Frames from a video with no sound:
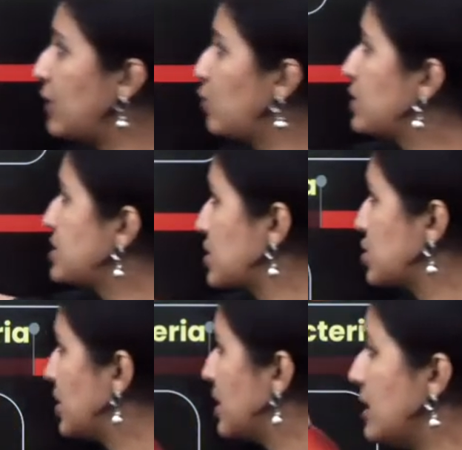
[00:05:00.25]
adoda
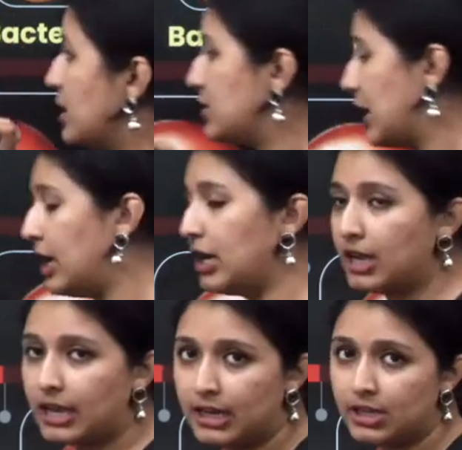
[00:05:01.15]
structure
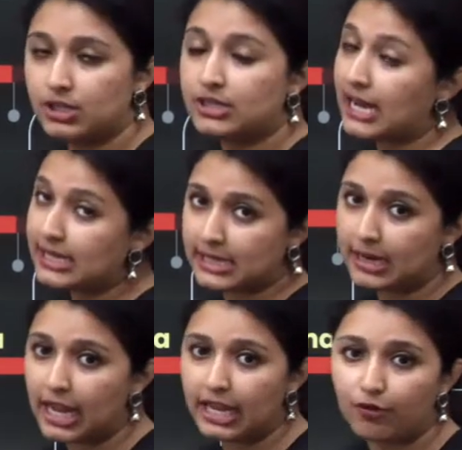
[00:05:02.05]
size
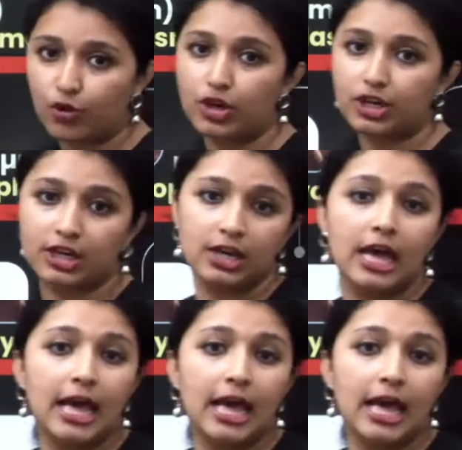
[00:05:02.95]
evlo irukku,